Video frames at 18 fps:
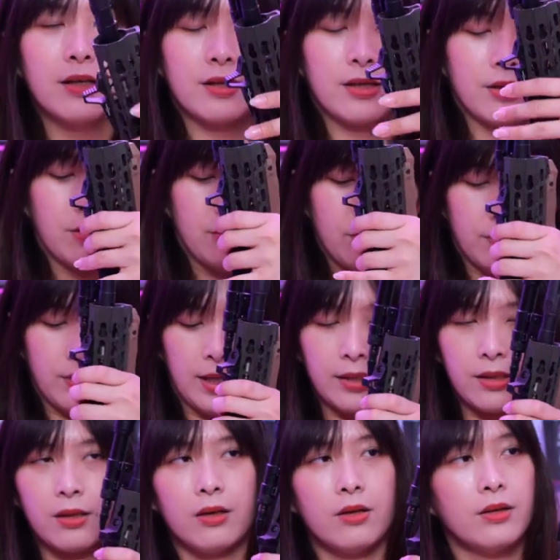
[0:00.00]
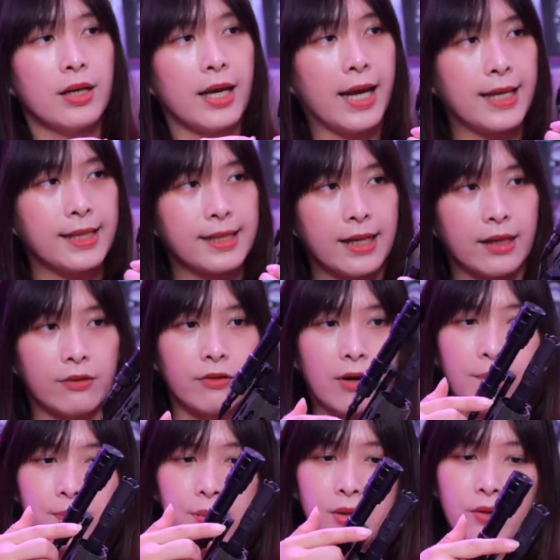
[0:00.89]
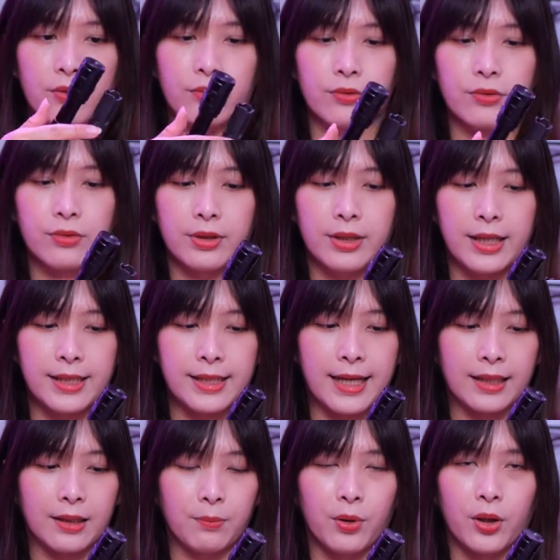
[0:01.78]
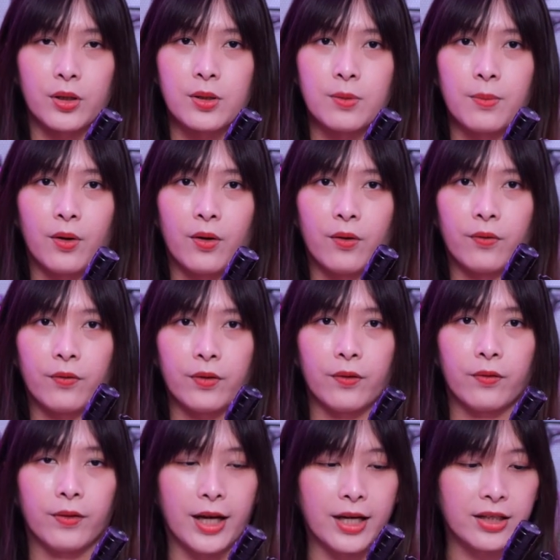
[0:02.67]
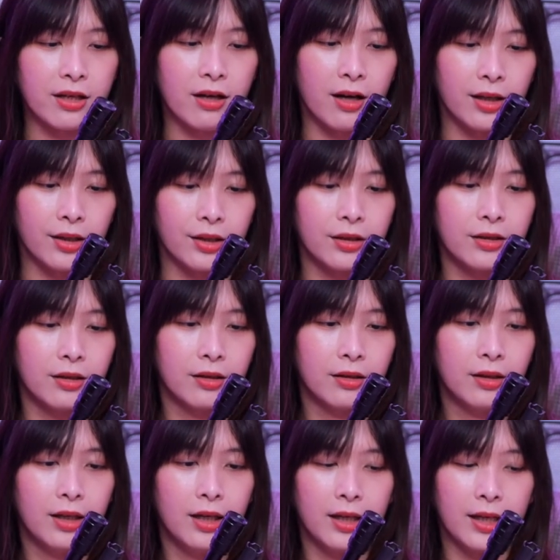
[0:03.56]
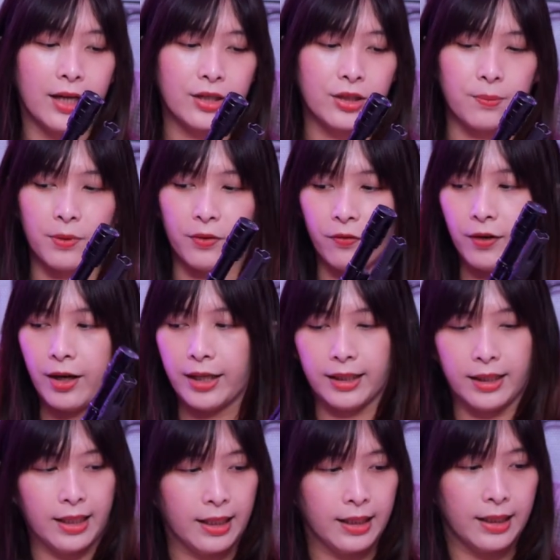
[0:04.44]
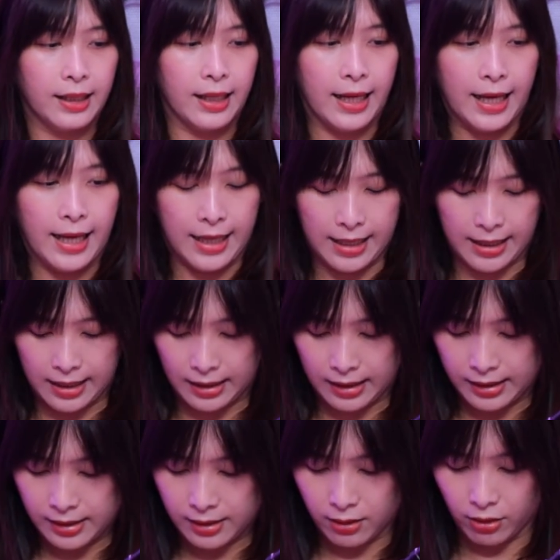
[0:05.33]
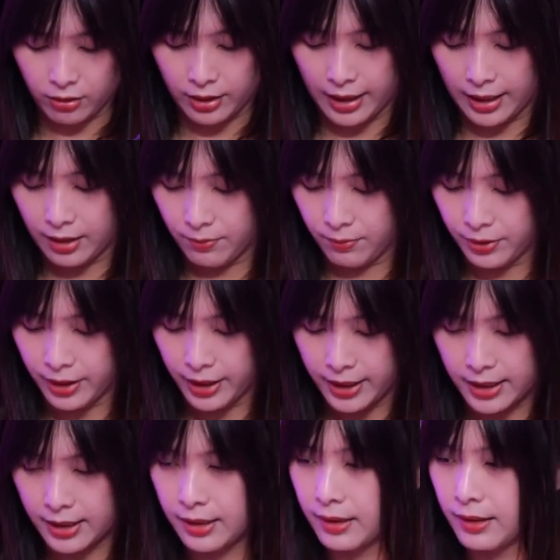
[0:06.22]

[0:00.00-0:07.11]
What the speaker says: So as long as that grub screw is at the bottom of your flash hider, that should be fine. And let's lock that in place.